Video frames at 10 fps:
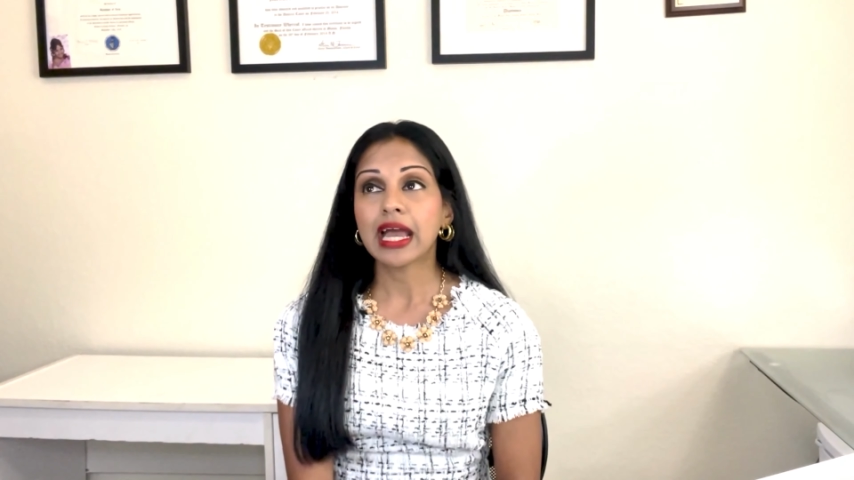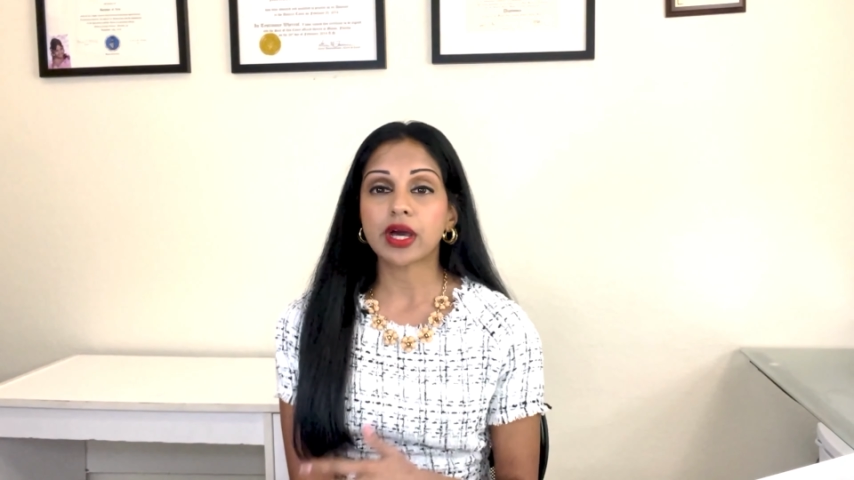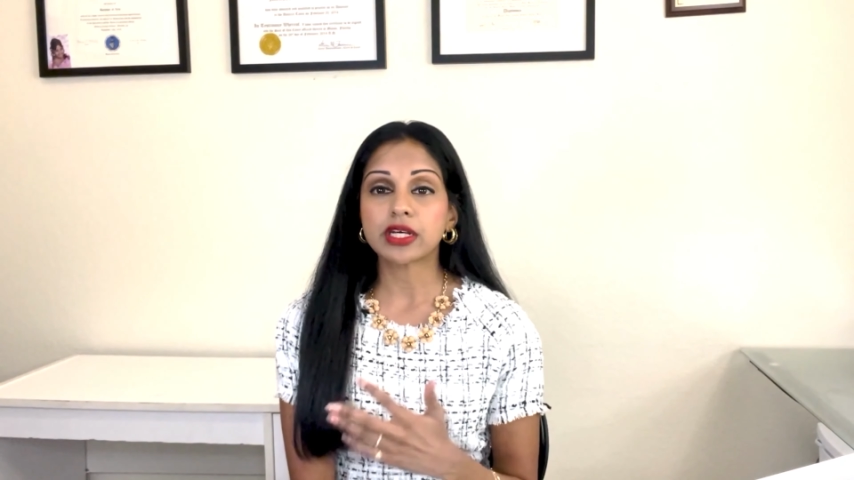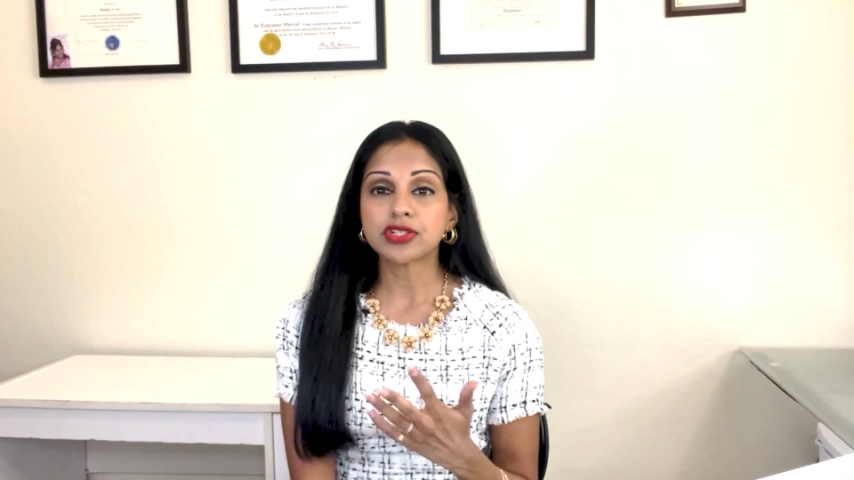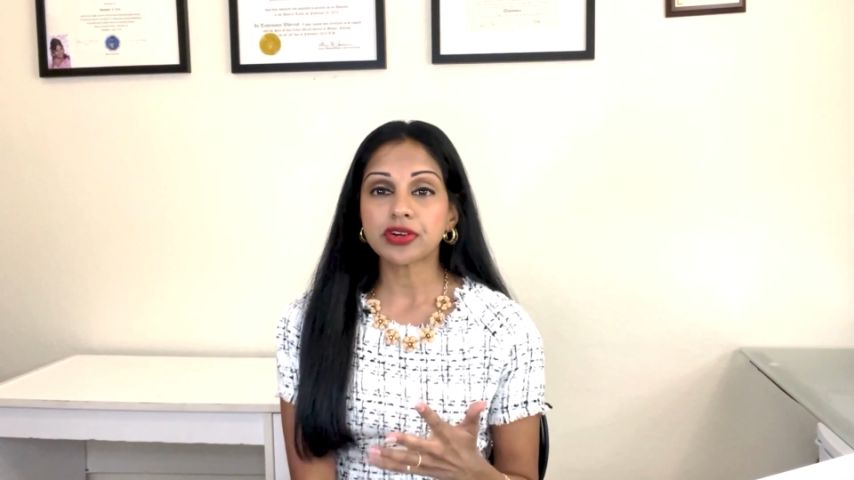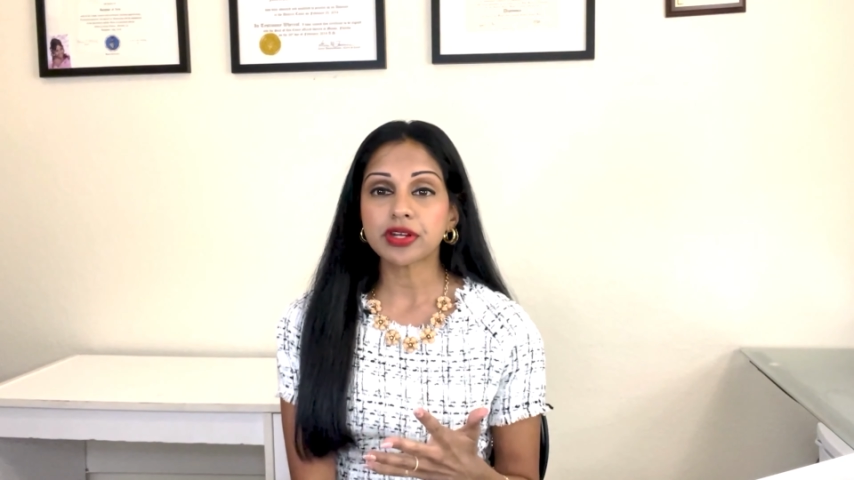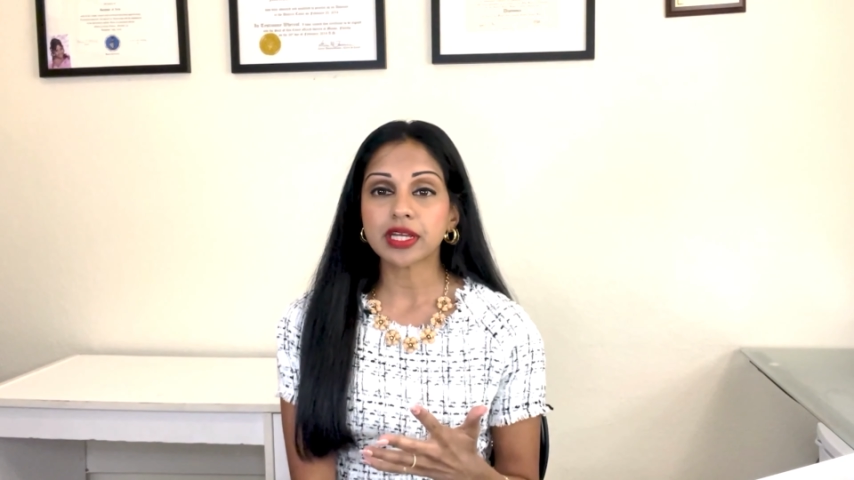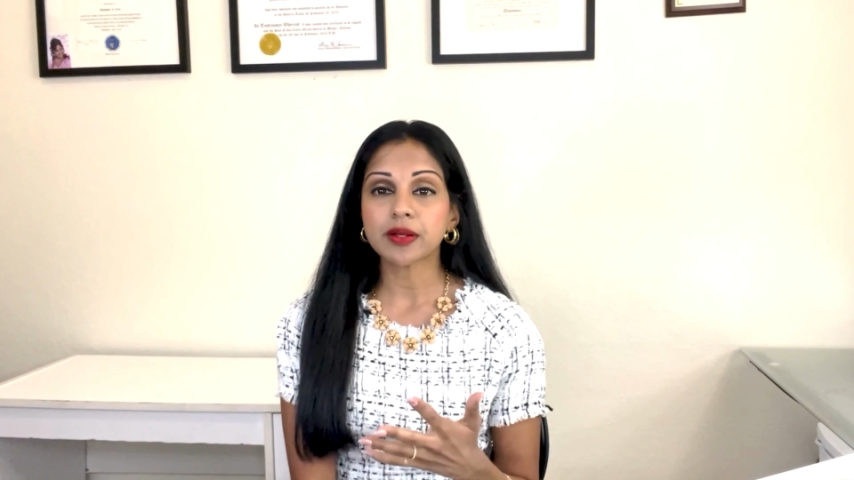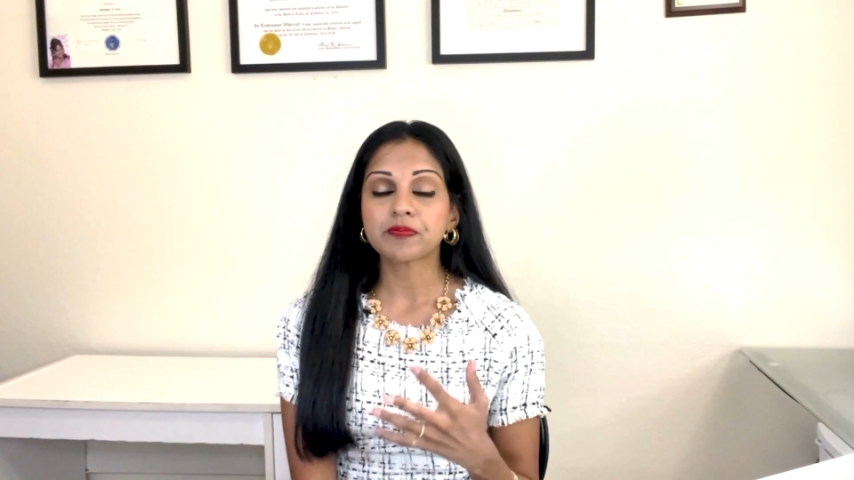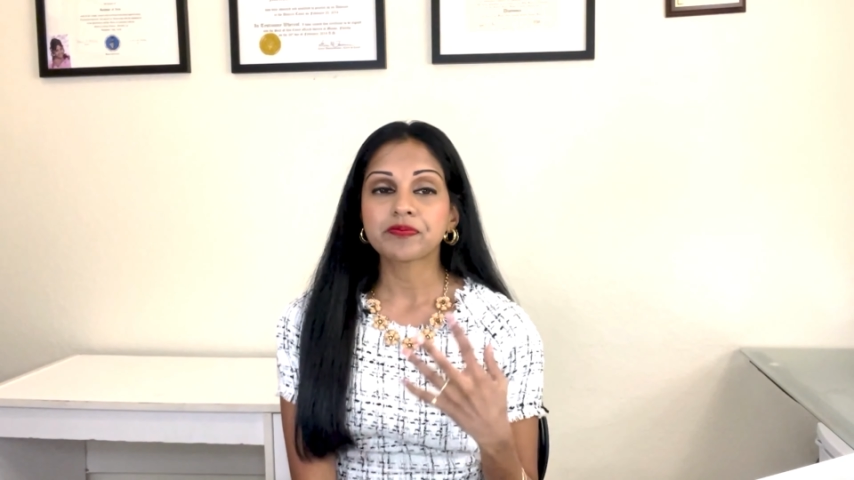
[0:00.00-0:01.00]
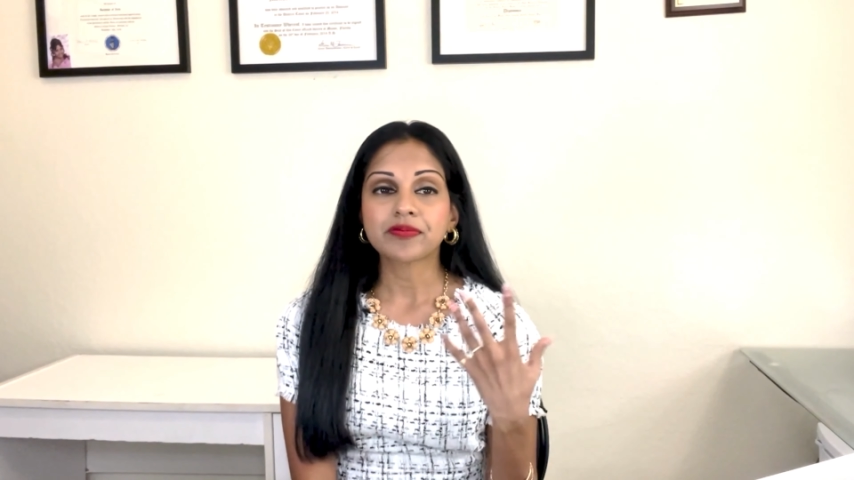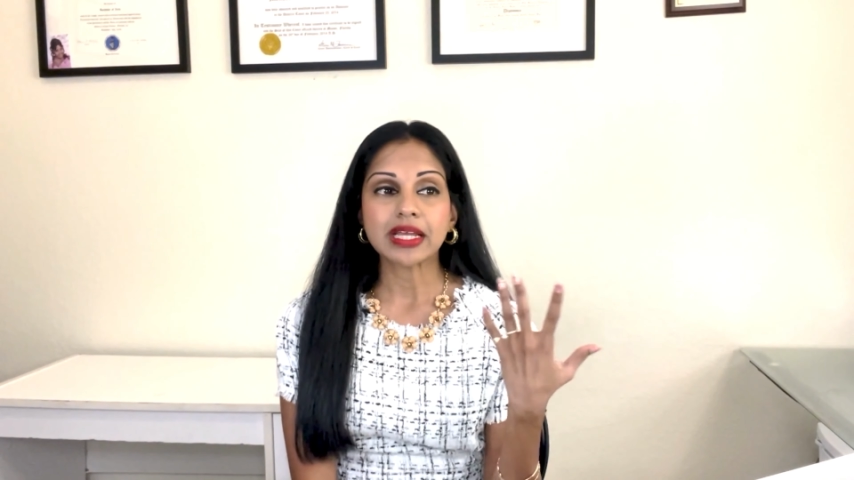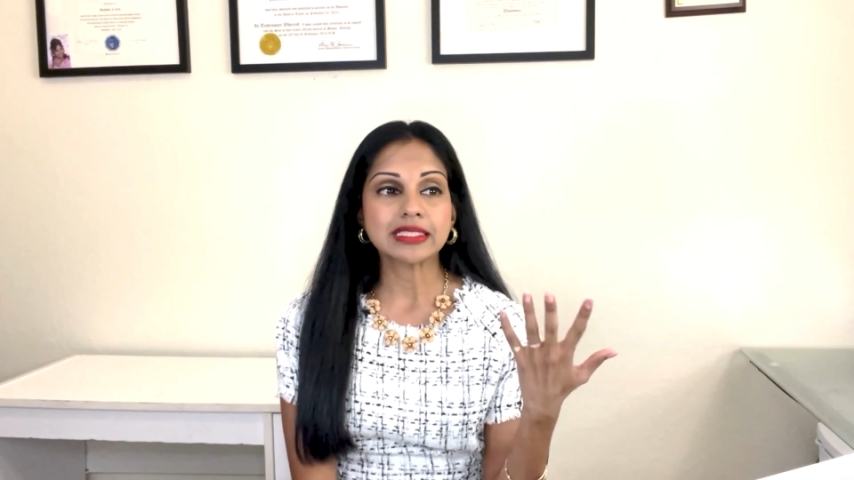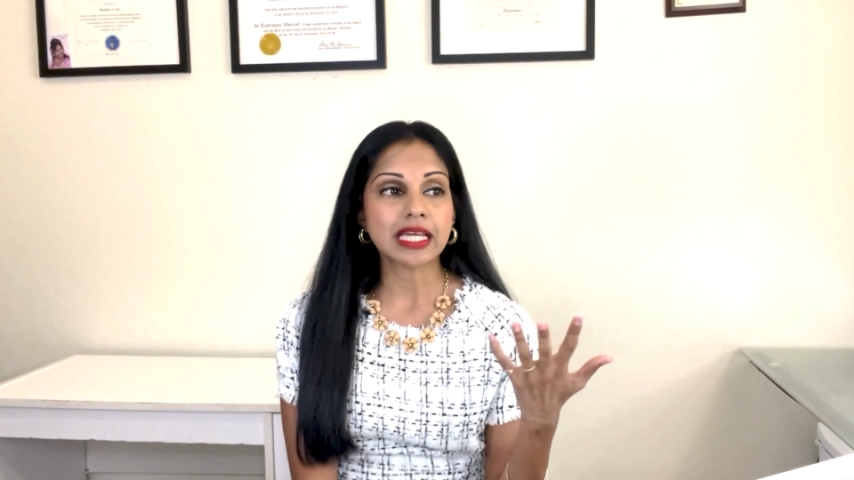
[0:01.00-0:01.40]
An attorney is